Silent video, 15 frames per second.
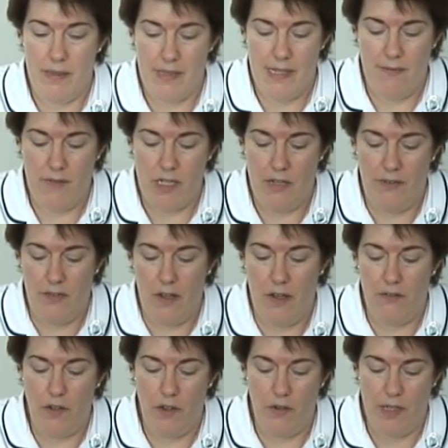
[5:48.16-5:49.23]

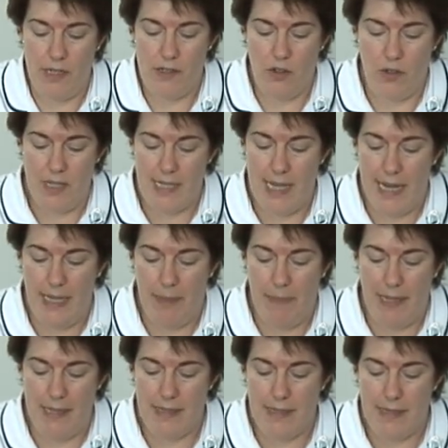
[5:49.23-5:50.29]
75 units on a daily
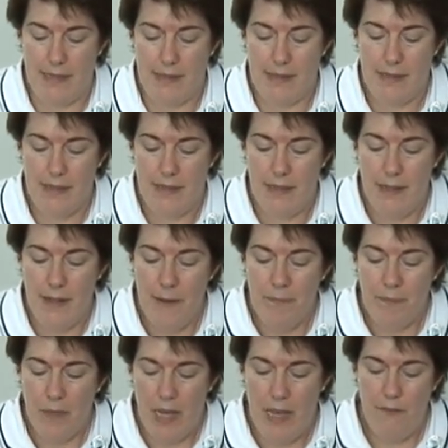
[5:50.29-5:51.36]
basis.
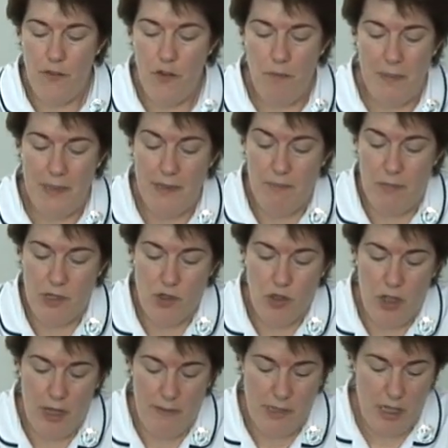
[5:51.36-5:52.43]
If you've been
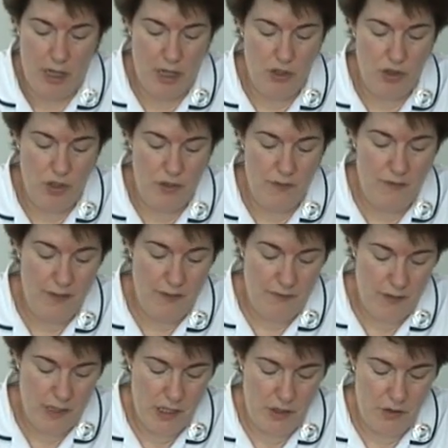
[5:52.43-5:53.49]
prescribed
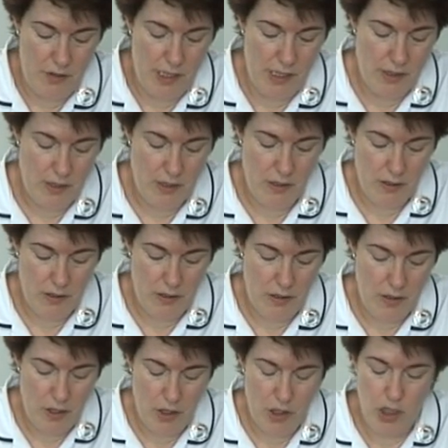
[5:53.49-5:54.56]
150 units,
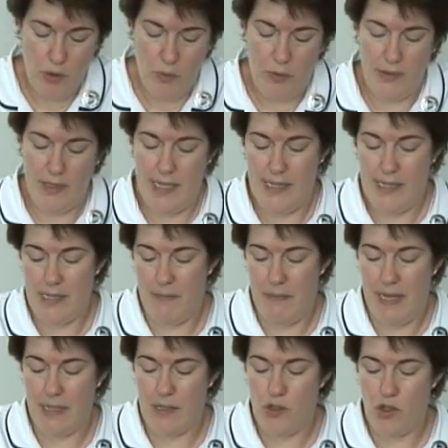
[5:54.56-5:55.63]
you will need to
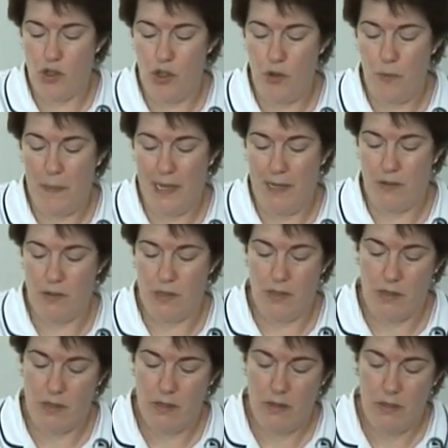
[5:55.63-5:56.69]
mix 2
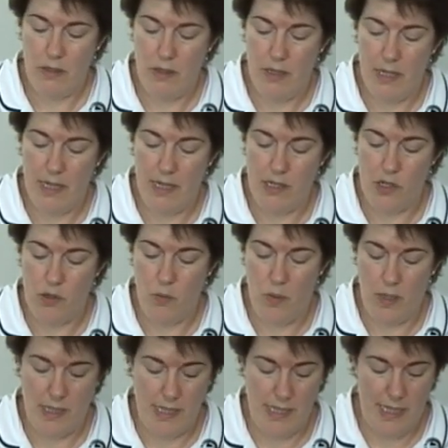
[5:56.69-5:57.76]
powders into
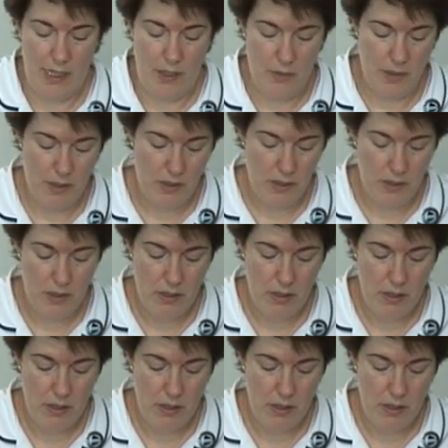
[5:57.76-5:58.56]
1 diluent.